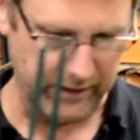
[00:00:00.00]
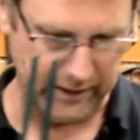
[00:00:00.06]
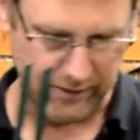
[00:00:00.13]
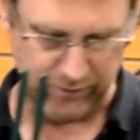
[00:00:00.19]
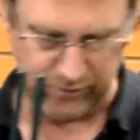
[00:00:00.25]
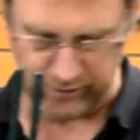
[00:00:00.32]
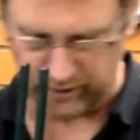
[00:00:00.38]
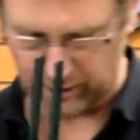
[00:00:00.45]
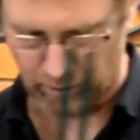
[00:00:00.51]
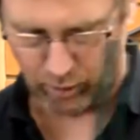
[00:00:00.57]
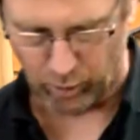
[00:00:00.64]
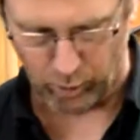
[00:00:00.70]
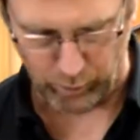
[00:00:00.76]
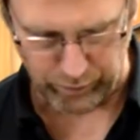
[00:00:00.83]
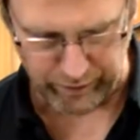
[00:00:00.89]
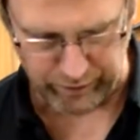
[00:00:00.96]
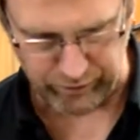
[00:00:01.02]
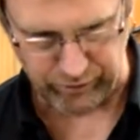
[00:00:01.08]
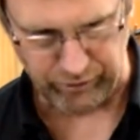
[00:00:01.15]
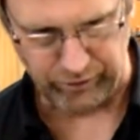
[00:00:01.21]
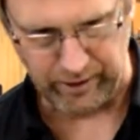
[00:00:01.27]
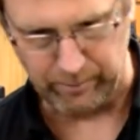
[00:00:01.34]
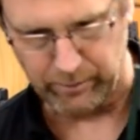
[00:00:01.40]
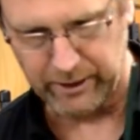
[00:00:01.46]
is hold this
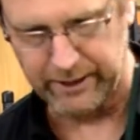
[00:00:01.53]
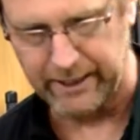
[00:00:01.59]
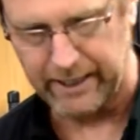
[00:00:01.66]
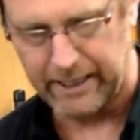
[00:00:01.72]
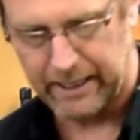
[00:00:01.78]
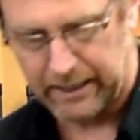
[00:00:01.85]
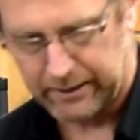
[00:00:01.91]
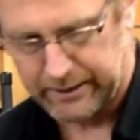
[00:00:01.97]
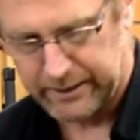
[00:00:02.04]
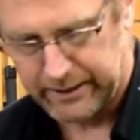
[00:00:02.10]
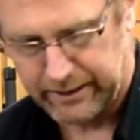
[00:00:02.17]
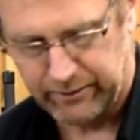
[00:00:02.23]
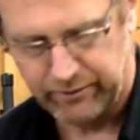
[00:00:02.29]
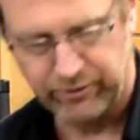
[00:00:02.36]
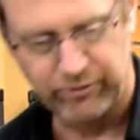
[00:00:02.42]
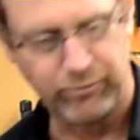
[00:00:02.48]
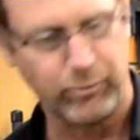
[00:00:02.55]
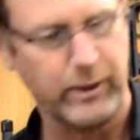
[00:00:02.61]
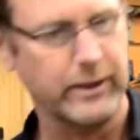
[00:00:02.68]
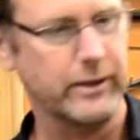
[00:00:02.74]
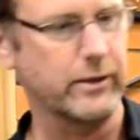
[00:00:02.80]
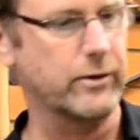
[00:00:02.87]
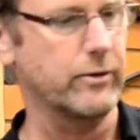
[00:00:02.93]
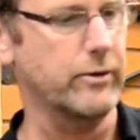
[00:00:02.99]
assembly down, and the easiest way
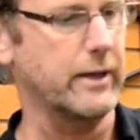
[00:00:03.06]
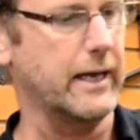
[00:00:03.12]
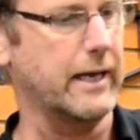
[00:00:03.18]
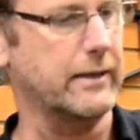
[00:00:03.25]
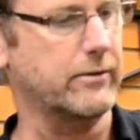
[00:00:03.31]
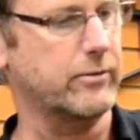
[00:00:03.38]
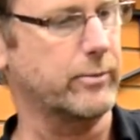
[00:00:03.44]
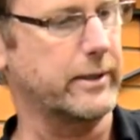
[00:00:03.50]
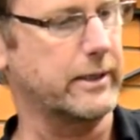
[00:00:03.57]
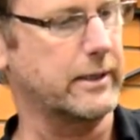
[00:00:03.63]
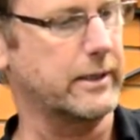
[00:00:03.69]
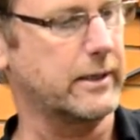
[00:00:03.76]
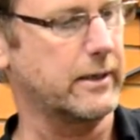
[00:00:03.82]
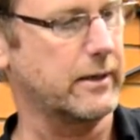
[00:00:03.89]
to do that, so we can